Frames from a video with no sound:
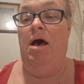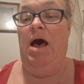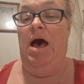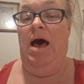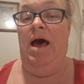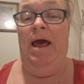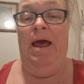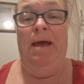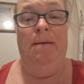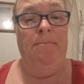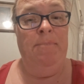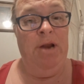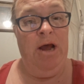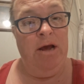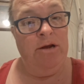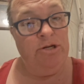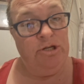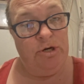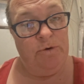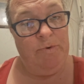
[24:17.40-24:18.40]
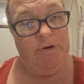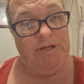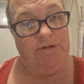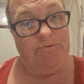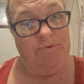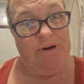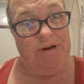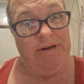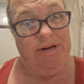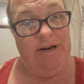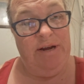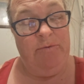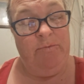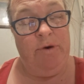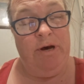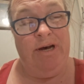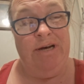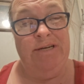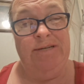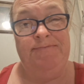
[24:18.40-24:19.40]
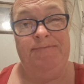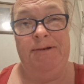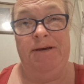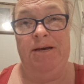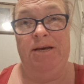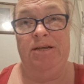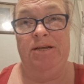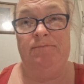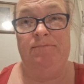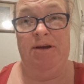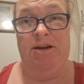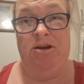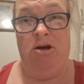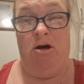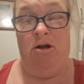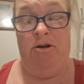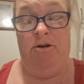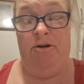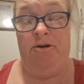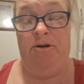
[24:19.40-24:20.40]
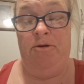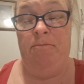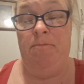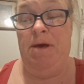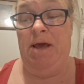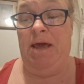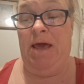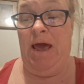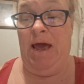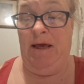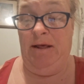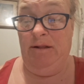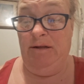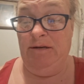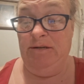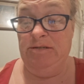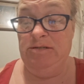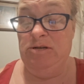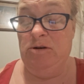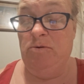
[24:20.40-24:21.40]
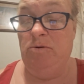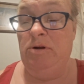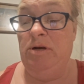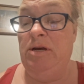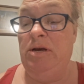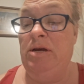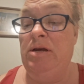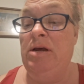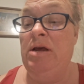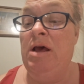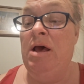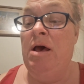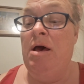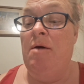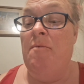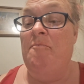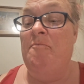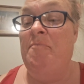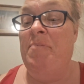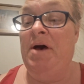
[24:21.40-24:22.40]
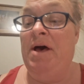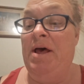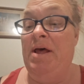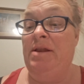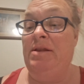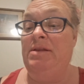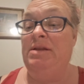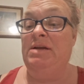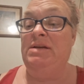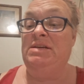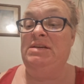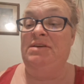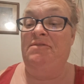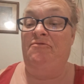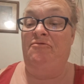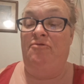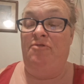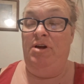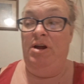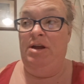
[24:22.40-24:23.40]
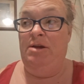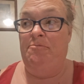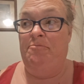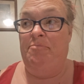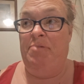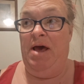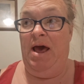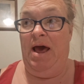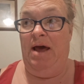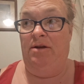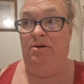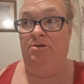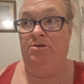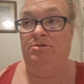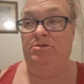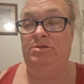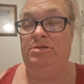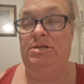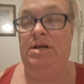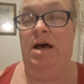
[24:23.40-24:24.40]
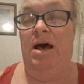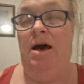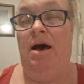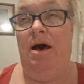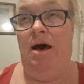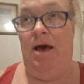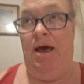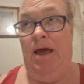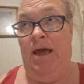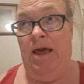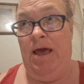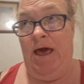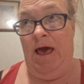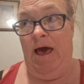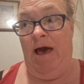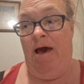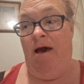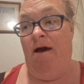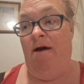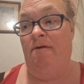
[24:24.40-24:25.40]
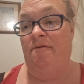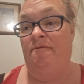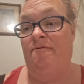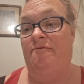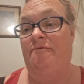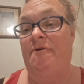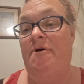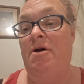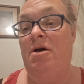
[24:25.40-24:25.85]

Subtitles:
I'm not sure which one it was because my daughter Michaela sold it, but the different patterns that I have